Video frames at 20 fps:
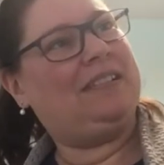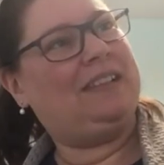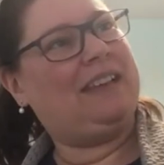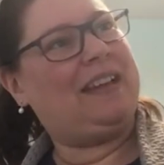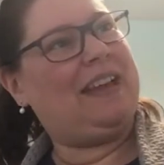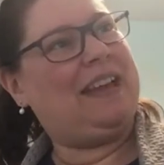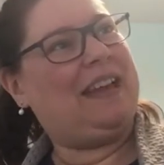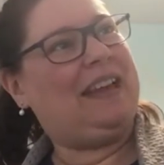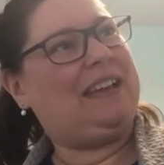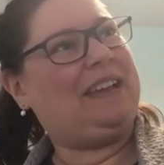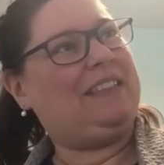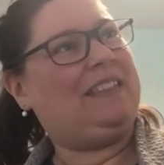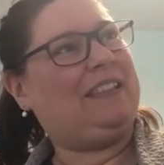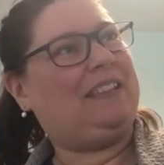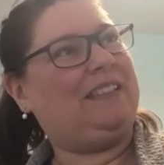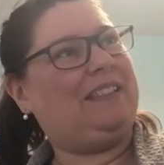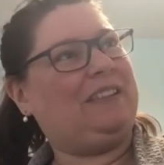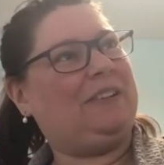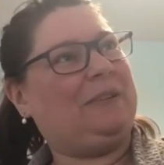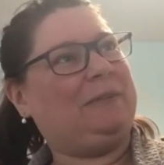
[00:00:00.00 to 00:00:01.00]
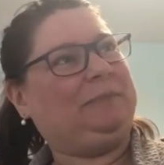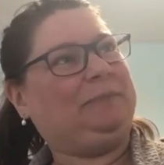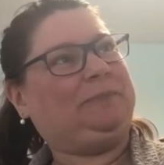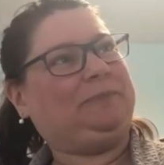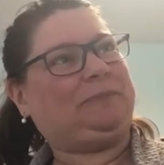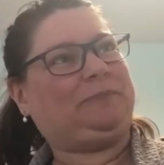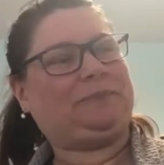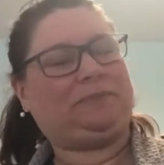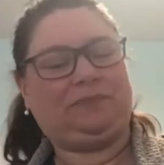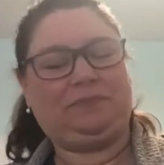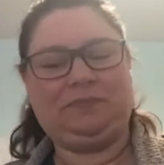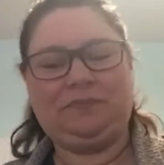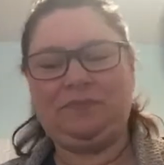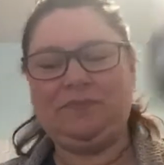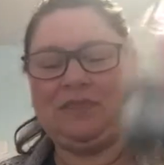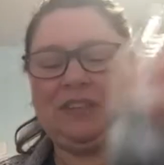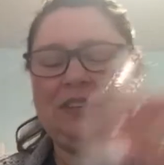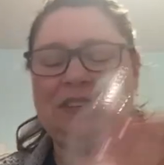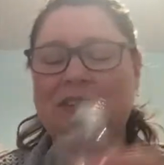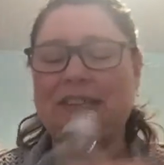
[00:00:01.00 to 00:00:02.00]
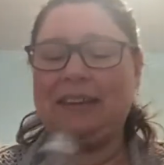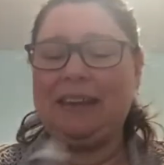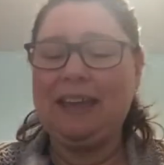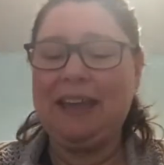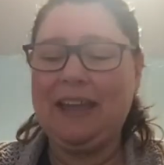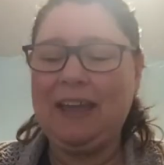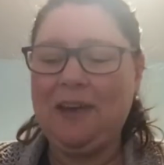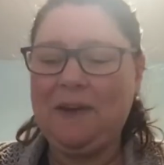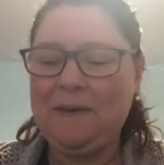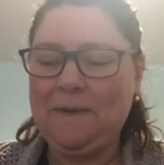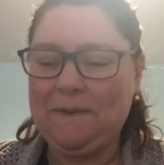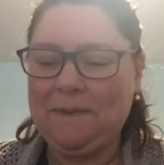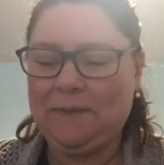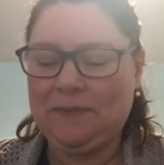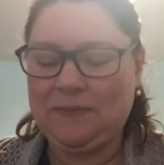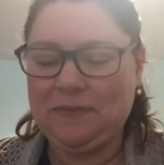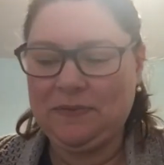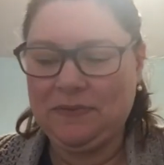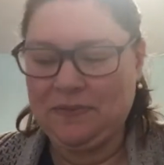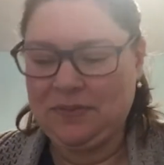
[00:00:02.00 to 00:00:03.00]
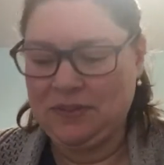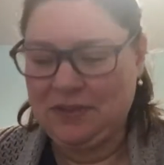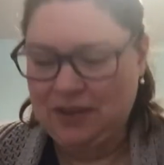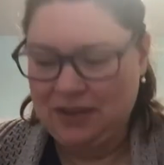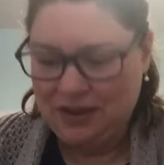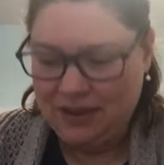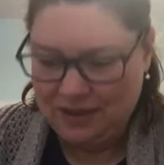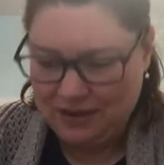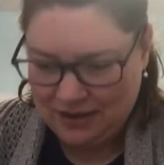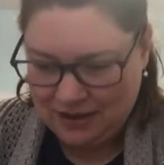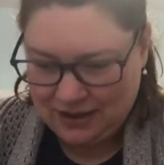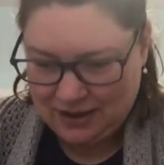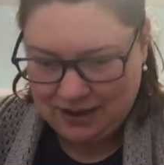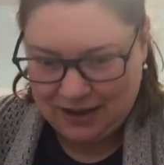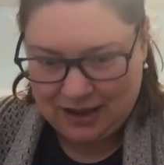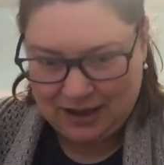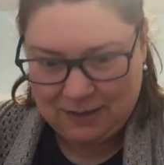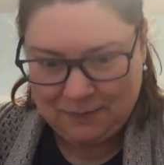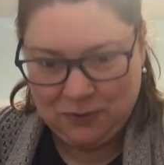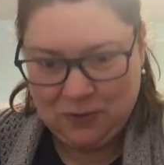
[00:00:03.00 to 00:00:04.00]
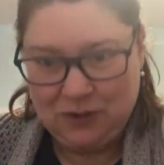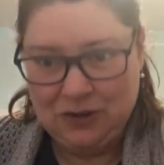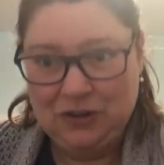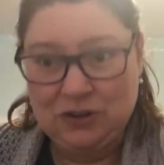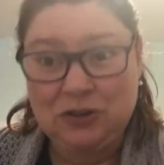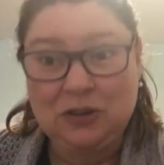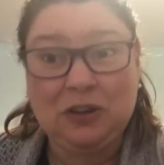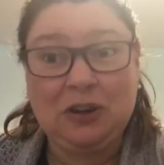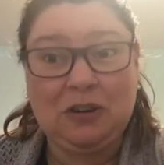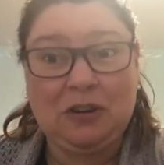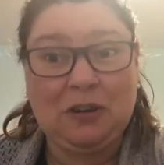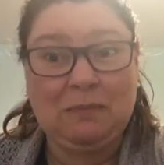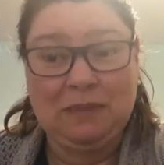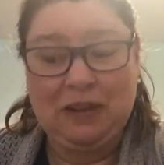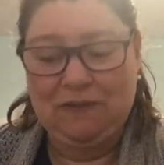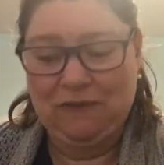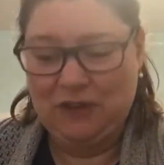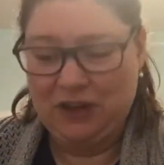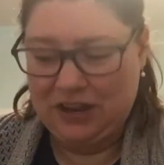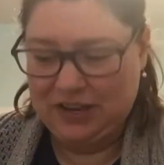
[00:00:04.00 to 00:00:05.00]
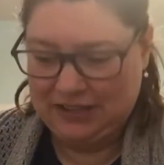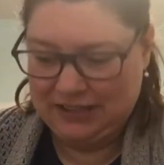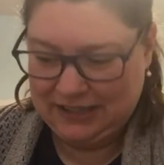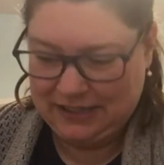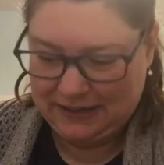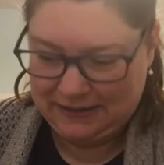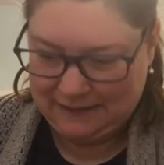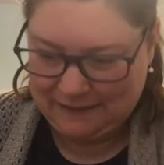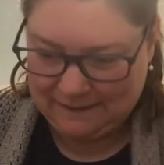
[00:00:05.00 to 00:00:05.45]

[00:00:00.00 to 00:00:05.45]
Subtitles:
I added the glitter. So now, I'm going to turn on my faucet.